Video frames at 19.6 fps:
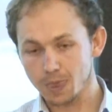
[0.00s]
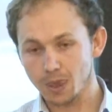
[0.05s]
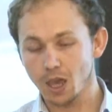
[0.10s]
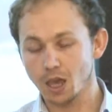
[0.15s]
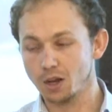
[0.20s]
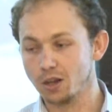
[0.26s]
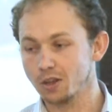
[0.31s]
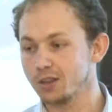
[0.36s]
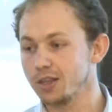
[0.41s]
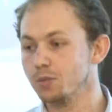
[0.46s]

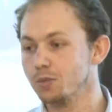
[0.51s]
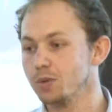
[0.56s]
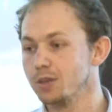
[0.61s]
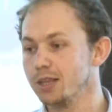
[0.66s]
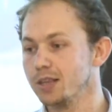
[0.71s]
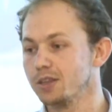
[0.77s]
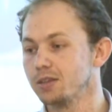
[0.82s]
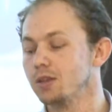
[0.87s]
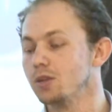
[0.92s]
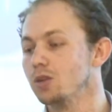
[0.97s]
And I said we
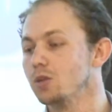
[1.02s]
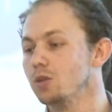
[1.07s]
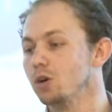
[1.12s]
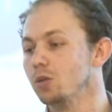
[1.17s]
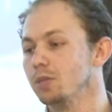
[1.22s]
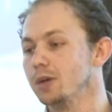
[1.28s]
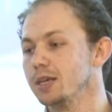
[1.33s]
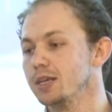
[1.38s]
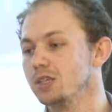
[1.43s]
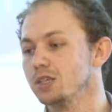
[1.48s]
tested in 2
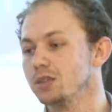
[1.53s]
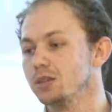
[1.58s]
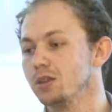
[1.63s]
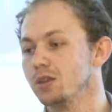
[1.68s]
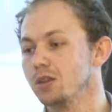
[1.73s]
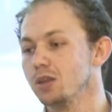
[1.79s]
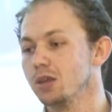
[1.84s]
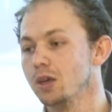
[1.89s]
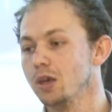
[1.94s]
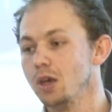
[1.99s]

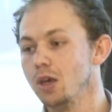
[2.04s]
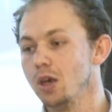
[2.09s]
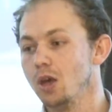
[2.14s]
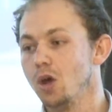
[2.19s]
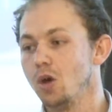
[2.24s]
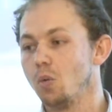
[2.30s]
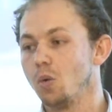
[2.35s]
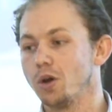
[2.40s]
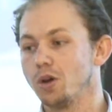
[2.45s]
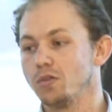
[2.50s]
combinations,
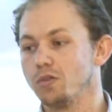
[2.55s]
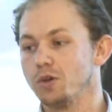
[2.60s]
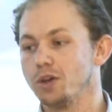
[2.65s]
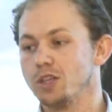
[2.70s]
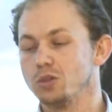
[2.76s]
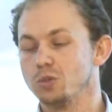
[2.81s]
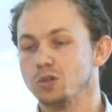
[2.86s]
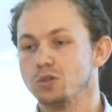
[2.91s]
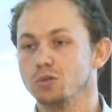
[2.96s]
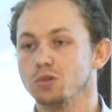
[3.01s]
one of
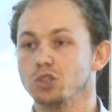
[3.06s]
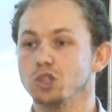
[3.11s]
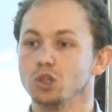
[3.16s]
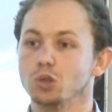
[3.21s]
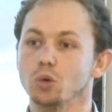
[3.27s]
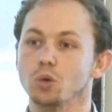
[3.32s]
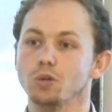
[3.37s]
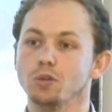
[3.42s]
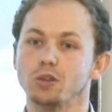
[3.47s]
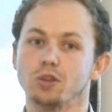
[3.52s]
which was
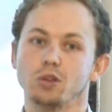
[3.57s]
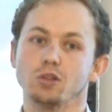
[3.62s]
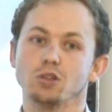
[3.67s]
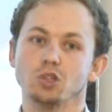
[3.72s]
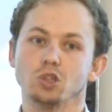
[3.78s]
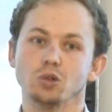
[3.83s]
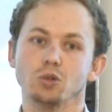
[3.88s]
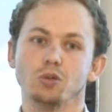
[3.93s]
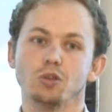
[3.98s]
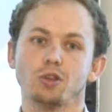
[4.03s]
shorts and
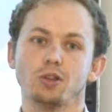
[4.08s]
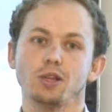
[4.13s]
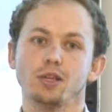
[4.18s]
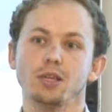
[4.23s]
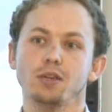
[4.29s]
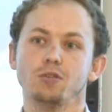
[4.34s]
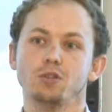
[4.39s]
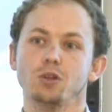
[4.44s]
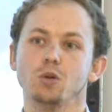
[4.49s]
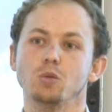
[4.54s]

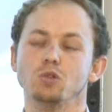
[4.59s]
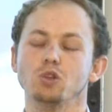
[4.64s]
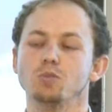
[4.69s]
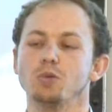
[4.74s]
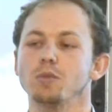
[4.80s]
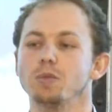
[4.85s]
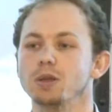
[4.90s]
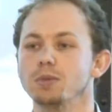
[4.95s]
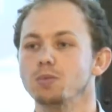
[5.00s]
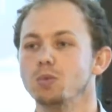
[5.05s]
short-sleeved, which is
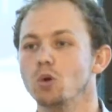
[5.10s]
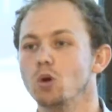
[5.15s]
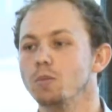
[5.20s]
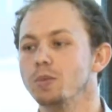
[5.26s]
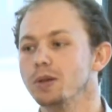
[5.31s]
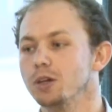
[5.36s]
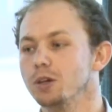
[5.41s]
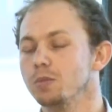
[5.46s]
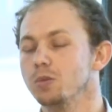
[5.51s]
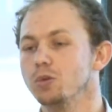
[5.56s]
probably more
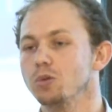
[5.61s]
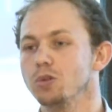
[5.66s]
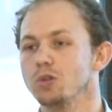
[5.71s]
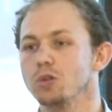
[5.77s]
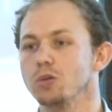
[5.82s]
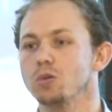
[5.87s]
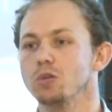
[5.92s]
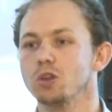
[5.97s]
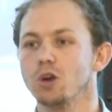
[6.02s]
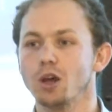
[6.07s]
applicable to
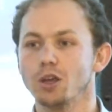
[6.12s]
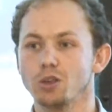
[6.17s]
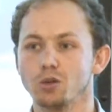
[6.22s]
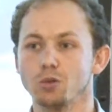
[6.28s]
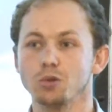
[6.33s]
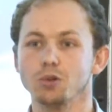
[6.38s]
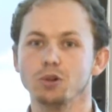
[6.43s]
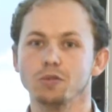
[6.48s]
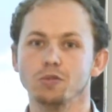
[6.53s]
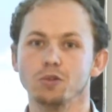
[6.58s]
Thai school
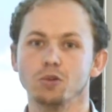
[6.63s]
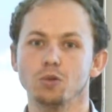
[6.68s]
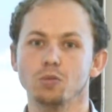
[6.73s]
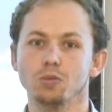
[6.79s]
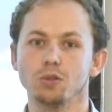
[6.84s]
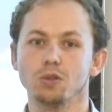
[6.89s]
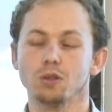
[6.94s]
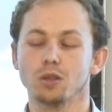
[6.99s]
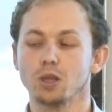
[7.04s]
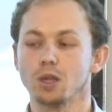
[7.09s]

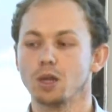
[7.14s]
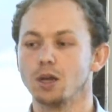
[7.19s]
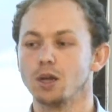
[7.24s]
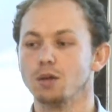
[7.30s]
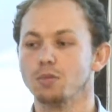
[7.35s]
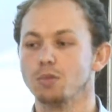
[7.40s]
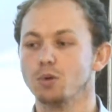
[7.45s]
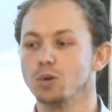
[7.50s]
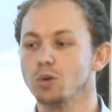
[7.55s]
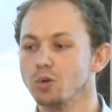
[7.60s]
uniforms.
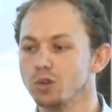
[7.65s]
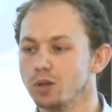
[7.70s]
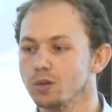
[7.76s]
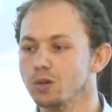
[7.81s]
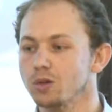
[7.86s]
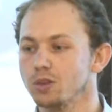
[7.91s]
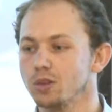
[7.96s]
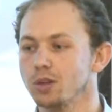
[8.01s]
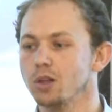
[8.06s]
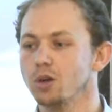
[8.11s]
But we also
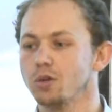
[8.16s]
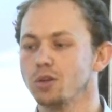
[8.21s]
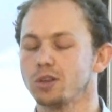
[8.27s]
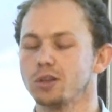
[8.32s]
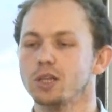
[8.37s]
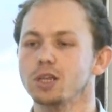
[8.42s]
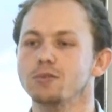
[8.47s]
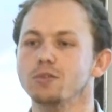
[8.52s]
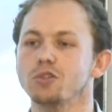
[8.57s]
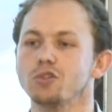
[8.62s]
looked at
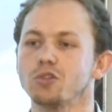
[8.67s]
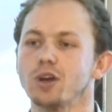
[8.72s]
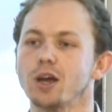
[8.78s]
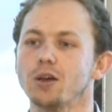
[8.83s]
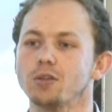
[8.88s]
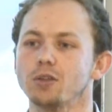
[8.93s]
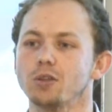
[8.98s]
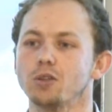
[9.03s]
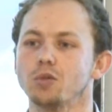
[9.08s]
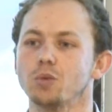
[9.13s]
long-sleeve and
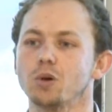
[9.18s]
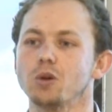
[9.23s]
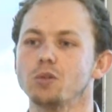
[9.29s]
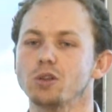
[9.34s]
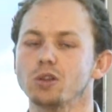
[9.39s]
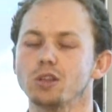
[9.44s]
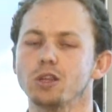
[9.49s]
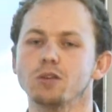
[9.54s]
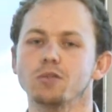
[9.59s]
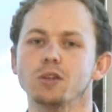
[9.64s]
trousers as well to
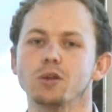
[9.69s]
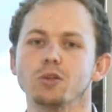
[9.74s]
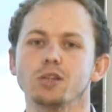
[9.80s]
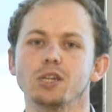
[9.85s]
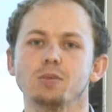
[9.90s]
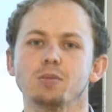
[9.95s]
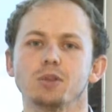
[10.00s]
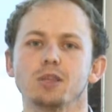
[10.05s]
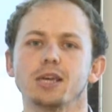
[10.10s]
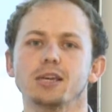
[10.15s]
see if there was any
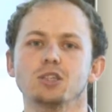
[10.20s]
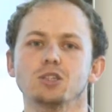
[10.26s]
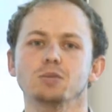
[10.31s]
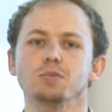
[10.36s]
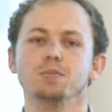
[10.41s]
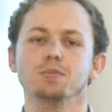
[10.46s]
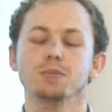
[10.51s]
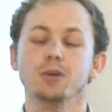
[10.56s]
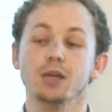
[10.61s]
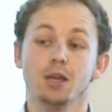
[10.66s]
protection
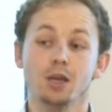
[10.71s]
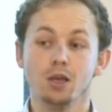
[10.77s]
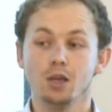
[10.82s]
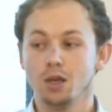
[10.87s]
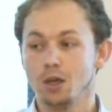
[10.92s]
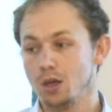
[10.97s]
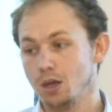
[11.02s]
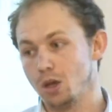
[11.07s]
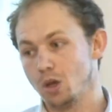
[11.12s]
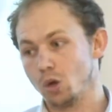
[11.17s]

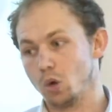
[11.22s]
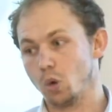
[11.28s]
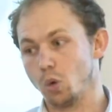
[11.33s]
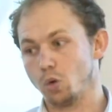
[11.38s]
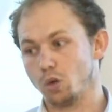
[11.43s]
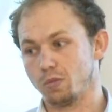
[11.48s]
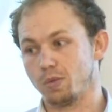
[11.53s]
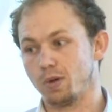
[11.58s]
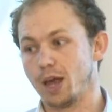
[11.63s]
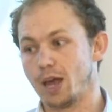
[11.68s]

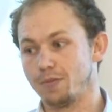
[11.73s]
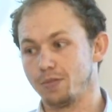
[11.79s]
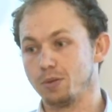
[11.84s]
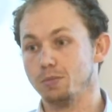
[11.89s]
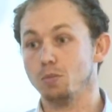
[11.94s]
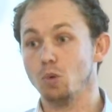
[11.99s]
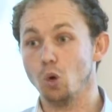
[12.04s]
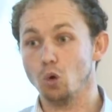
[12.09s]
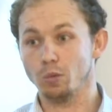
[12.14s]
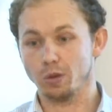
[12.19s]
caused by having
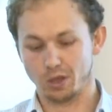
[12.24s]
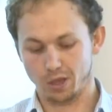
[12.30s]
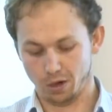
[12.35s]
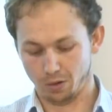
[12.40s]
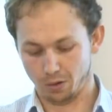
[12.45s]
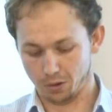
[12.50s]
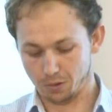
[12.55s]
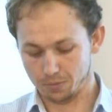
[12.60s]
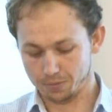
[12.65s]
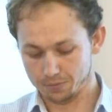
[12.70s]
more
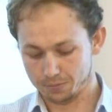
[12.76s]
material.